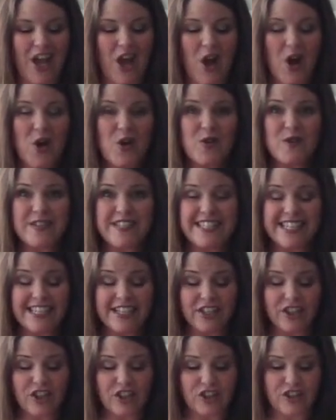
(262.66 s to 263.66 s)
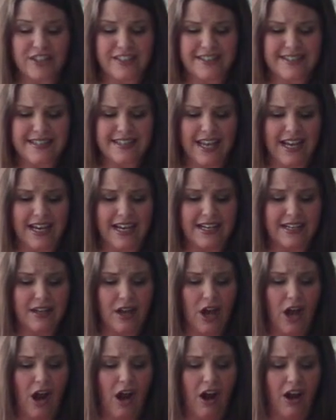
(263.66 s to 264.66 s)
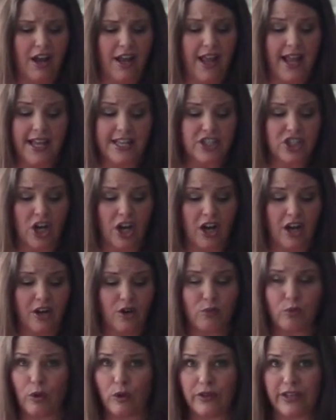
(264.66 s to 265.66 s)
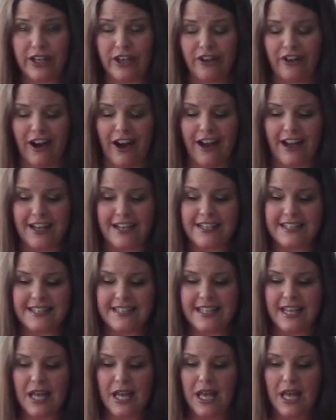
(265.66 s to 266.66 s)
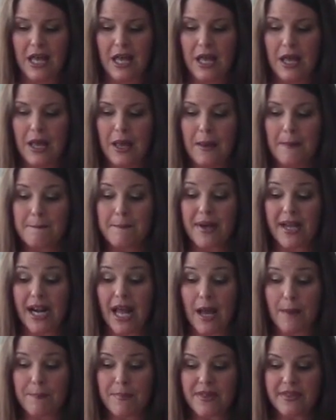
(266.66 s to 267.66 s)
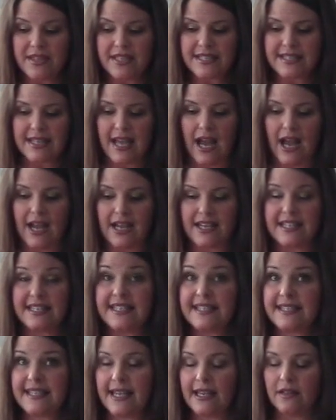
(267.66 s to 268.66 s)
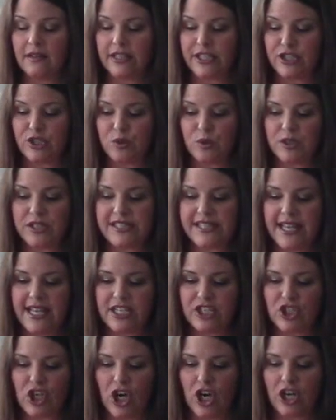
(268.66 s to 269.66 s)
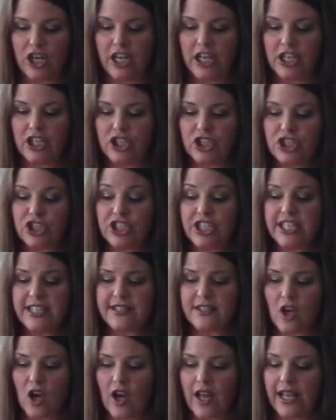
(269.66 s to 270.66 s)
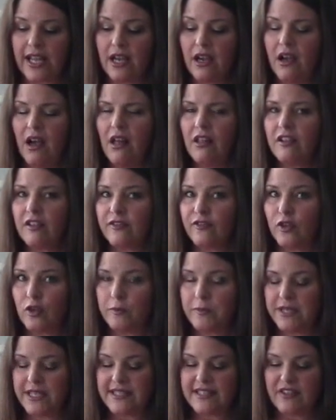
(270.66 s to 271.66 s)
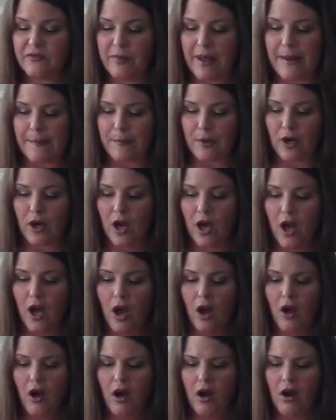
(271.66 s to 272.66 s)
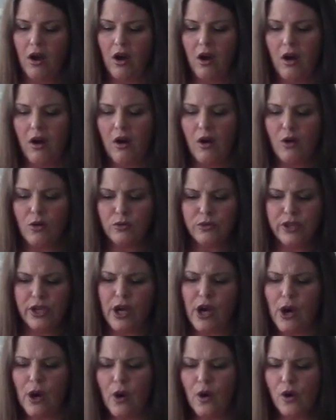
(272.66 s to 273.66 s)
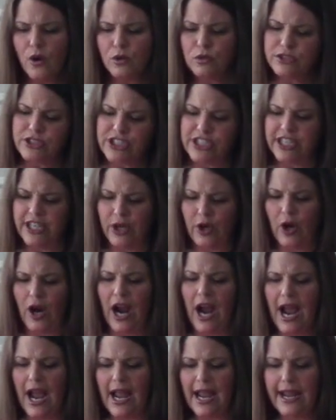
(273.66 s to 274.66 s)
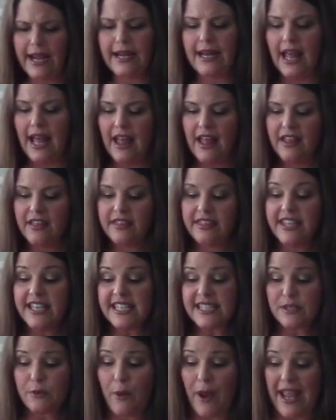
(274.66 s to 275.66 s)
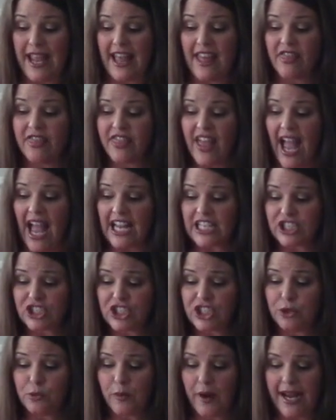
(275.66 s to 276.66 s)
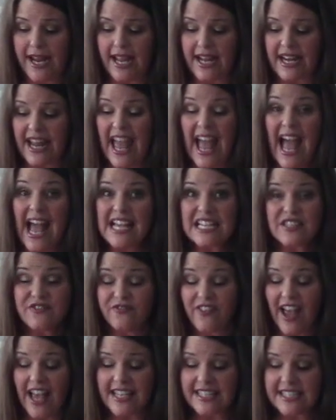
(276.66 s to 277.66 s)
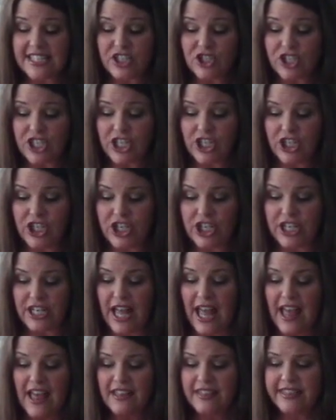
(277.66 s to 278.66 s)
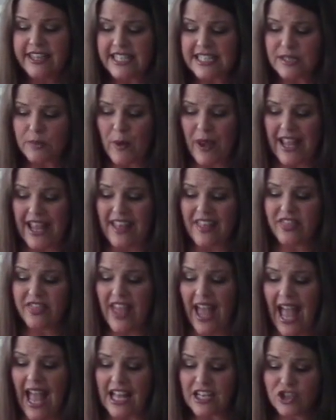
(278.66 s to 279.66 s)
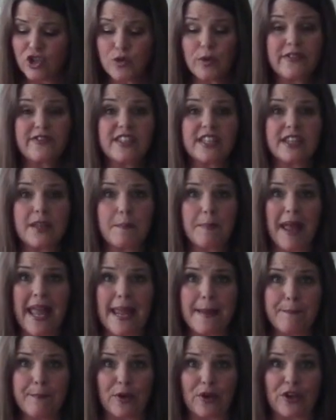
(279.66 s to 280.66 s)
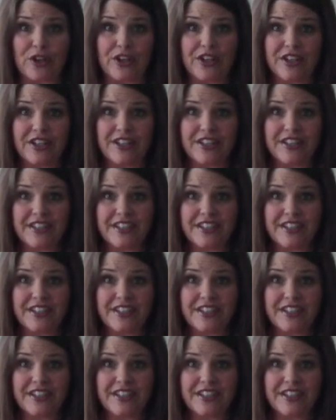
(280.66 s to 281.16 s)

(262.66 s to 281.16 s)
Oh dear, sighed Hedgehog, rolling her eyes. But up in the sky, sailing towards Hedgehog, she saw a colorful piece of paper. Oh no, she cried. This way and that she ran as fast as she could. This way and that drifted the paper.